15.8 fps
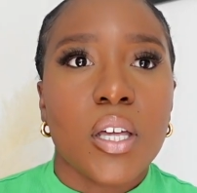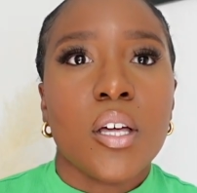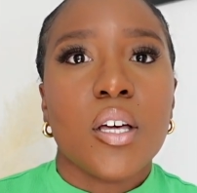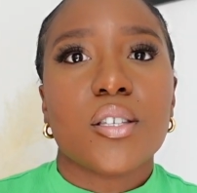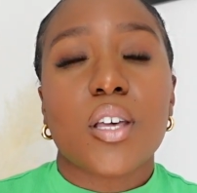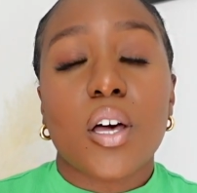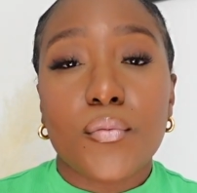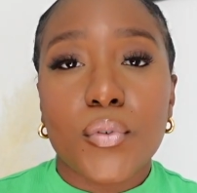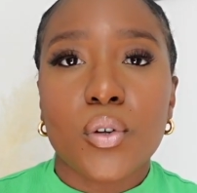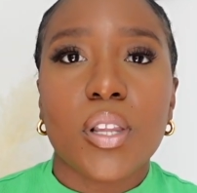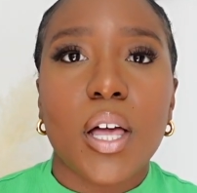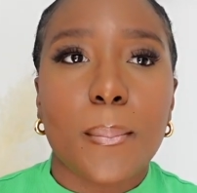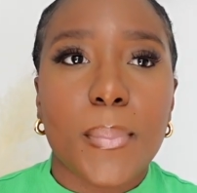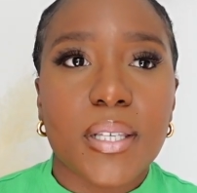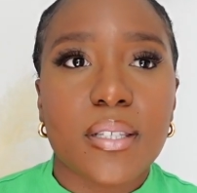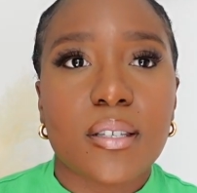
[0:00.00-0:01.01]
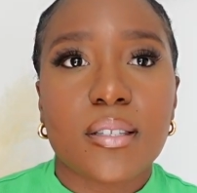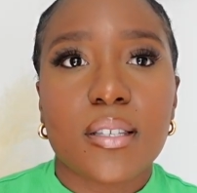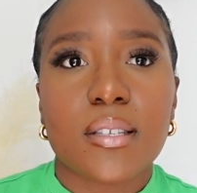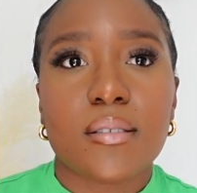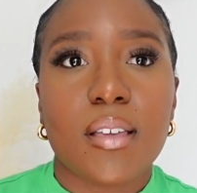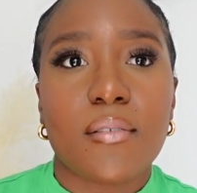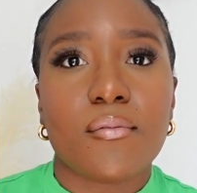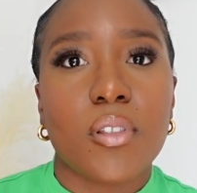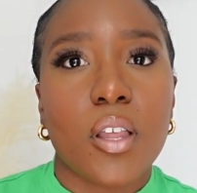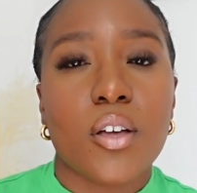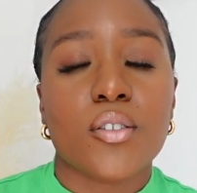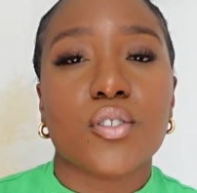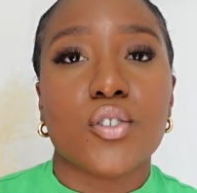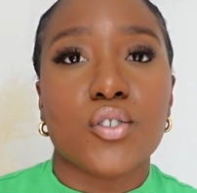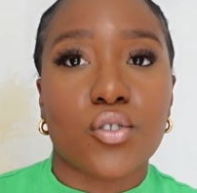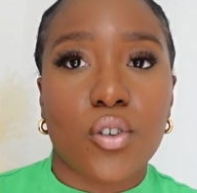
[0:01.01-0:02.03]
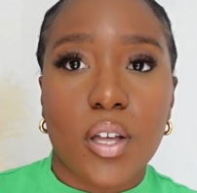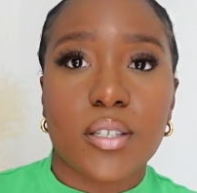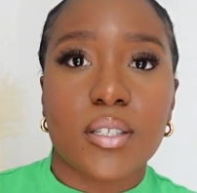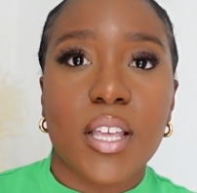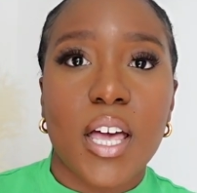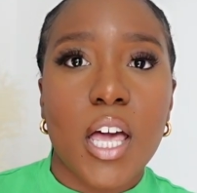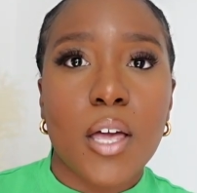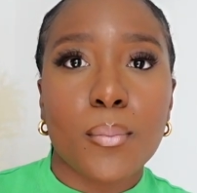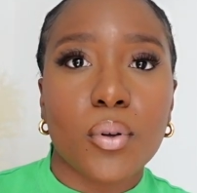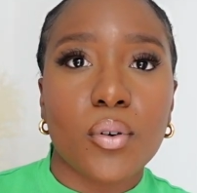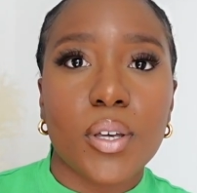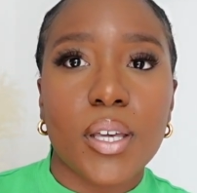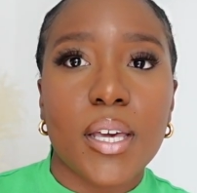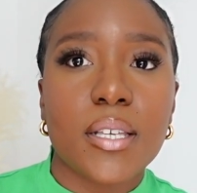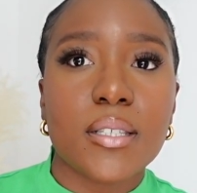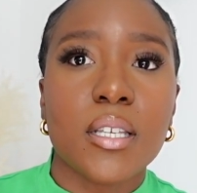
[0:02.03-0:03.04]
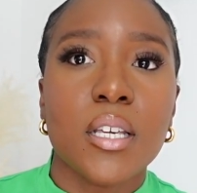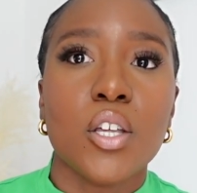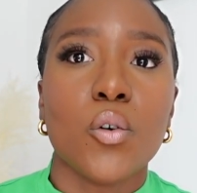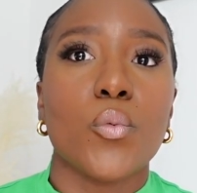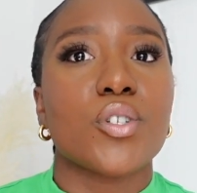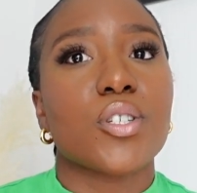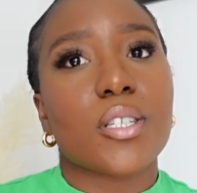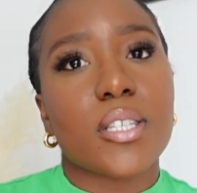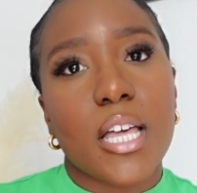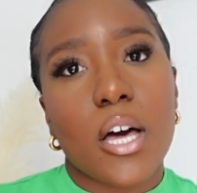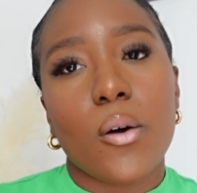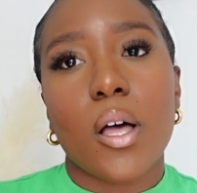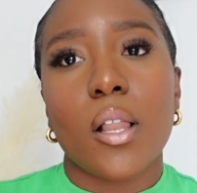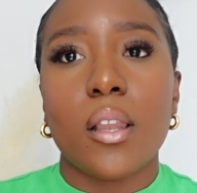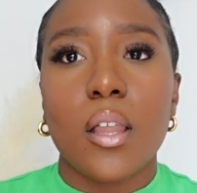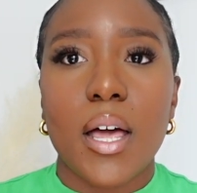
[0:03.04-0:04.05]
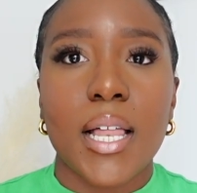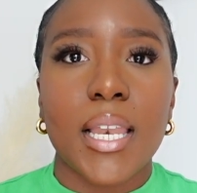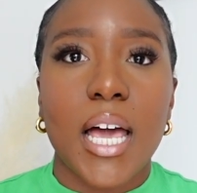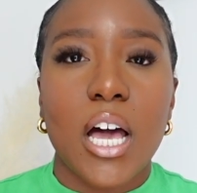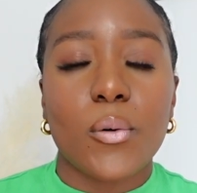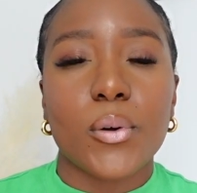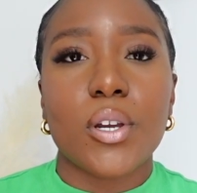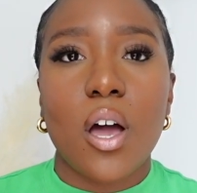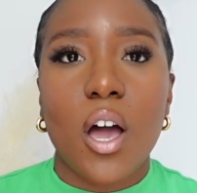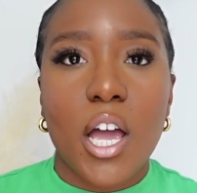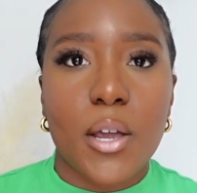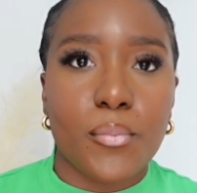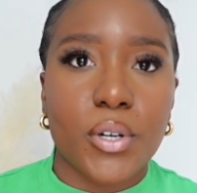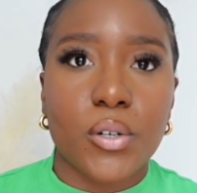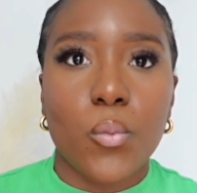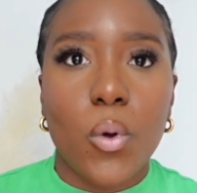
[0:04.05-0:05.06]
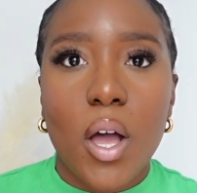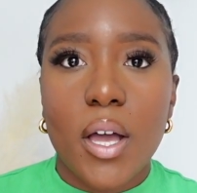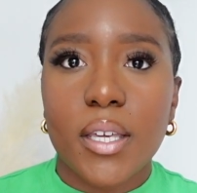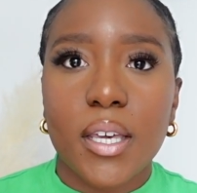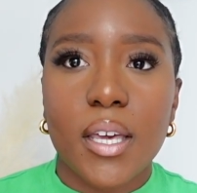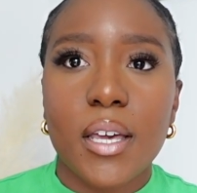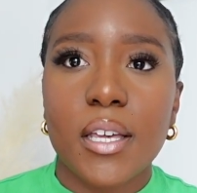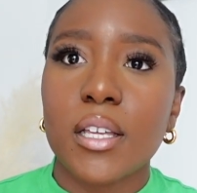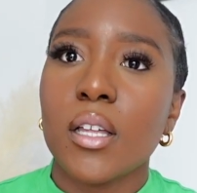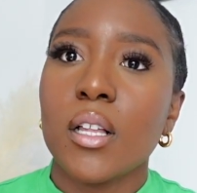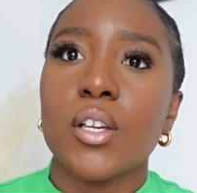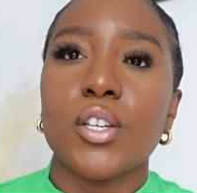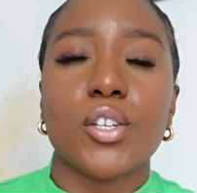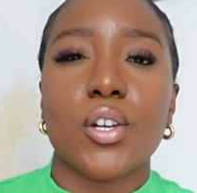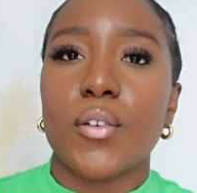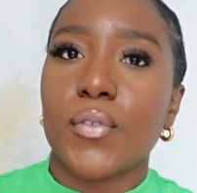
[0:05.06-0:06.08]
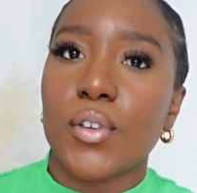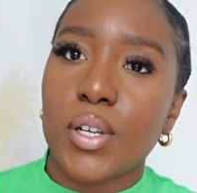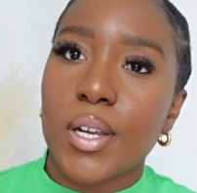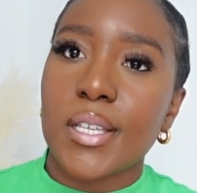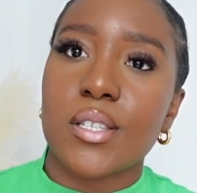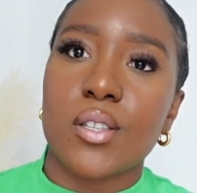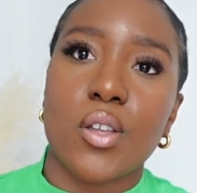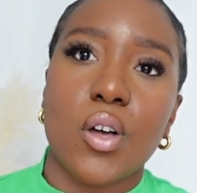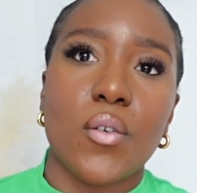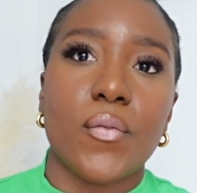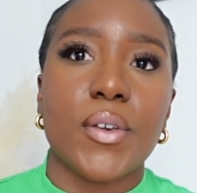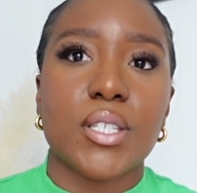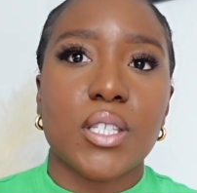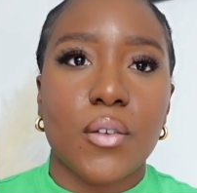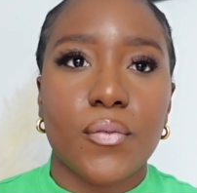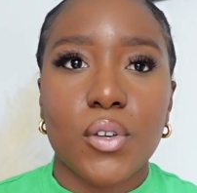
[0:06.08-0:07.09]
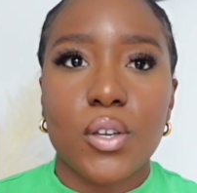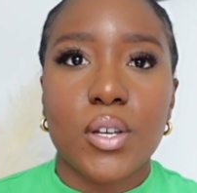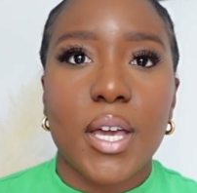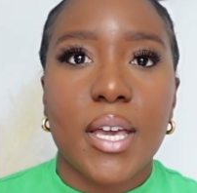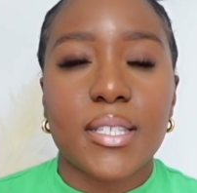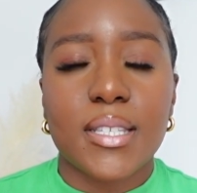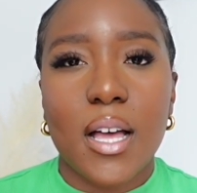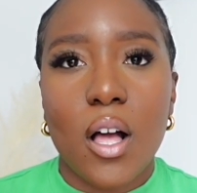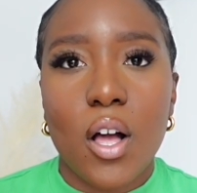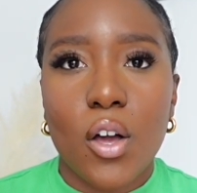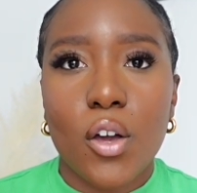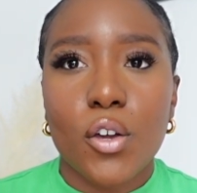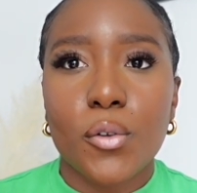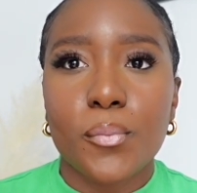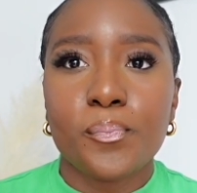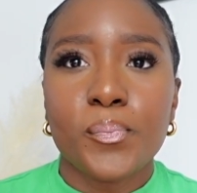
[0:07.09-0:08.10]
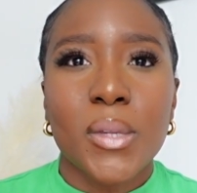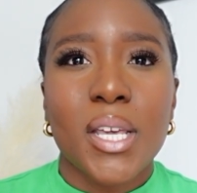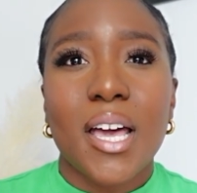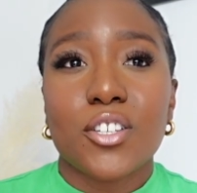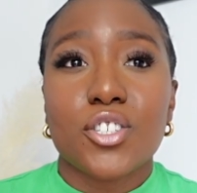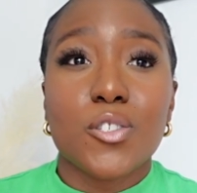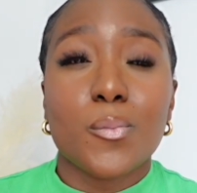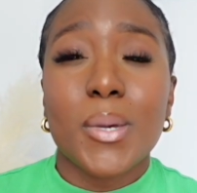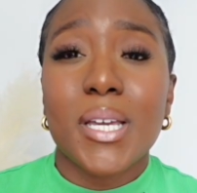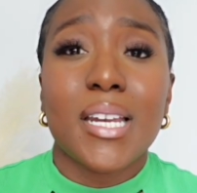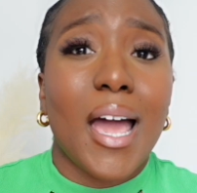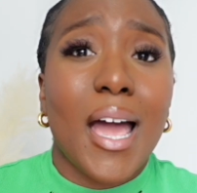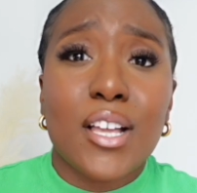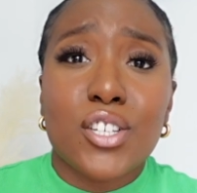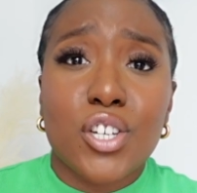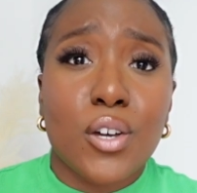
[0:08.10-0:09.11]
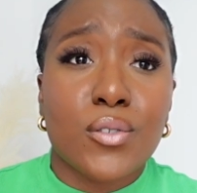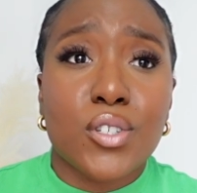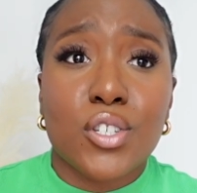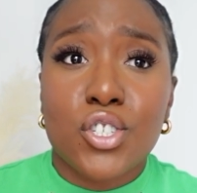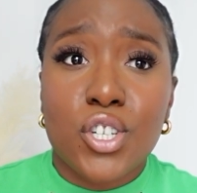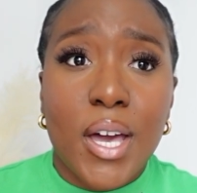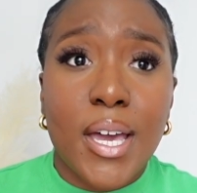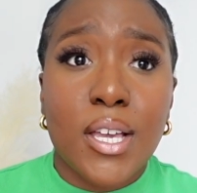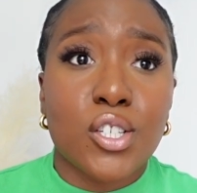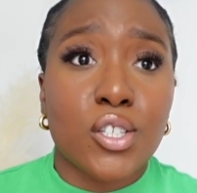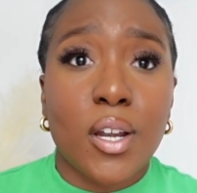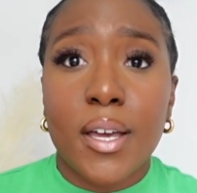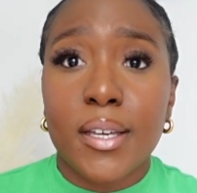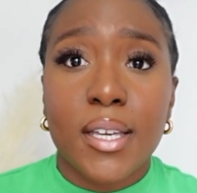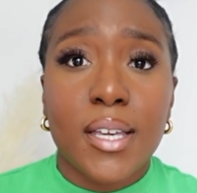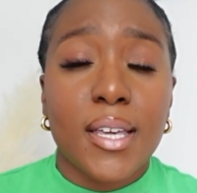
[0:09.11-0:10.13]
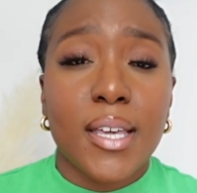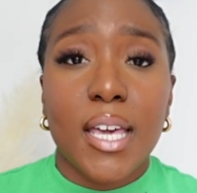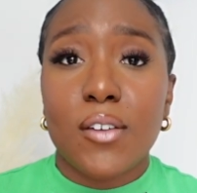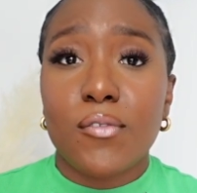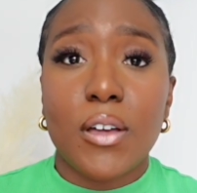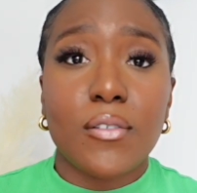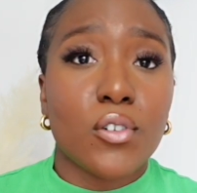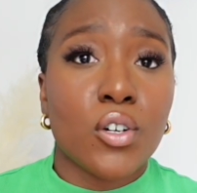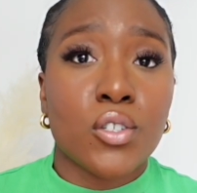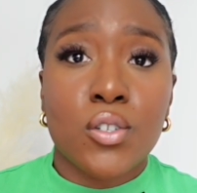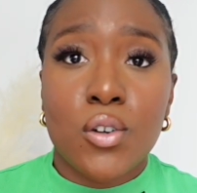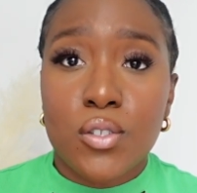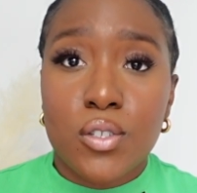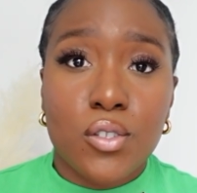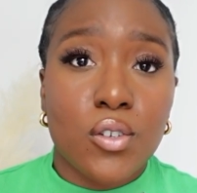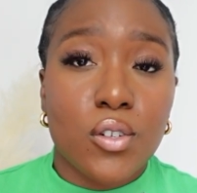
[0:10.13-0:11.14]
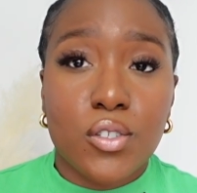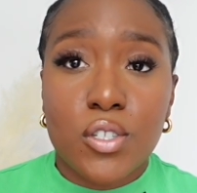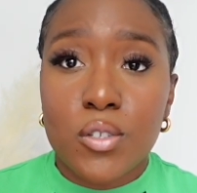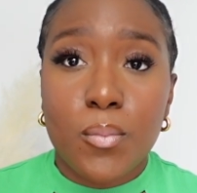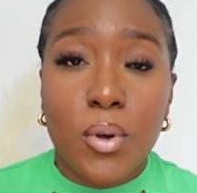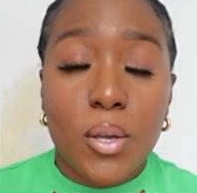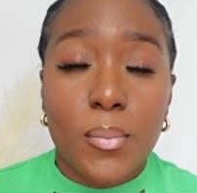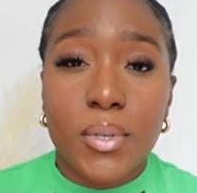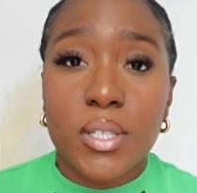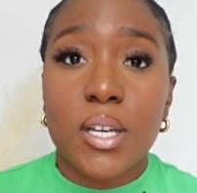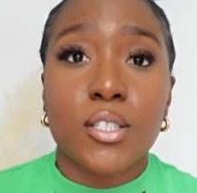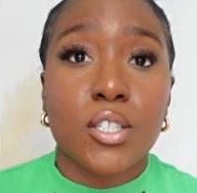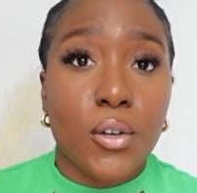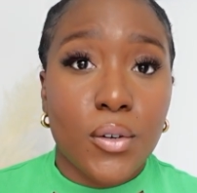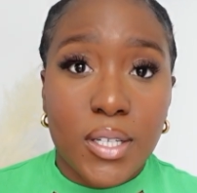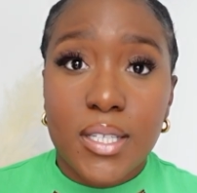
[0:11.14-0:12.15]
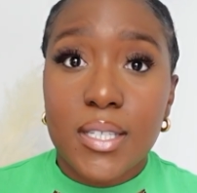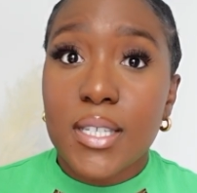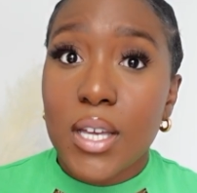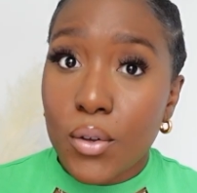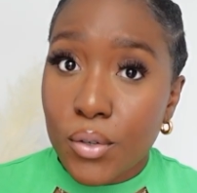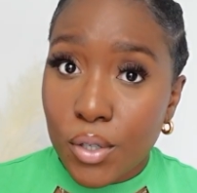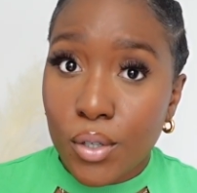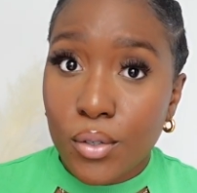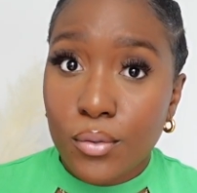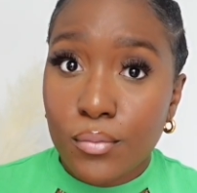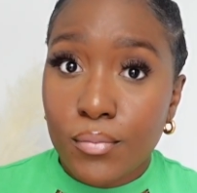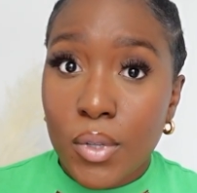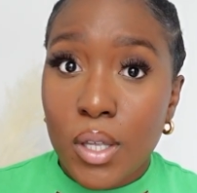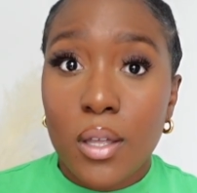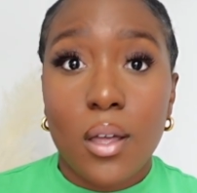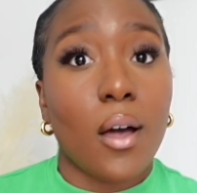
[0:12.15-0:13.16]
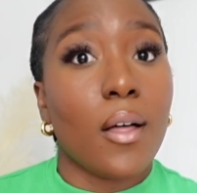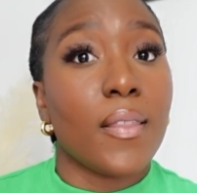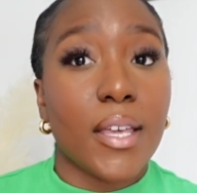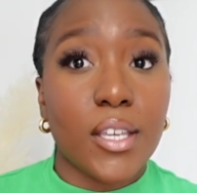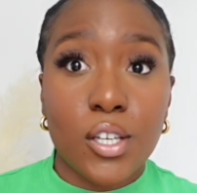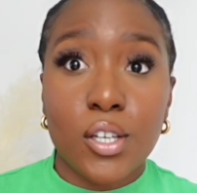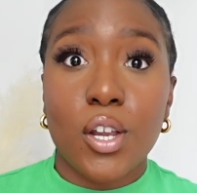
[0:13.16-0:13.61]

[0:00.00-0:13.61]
So I feel like businesses have learned to trust their employees, which is now allowing hybrid working, a few days in the office, a few days at home, and just being agile to change. Like, if I've got a doctor's appointment, I don't need to tell you. I'll let you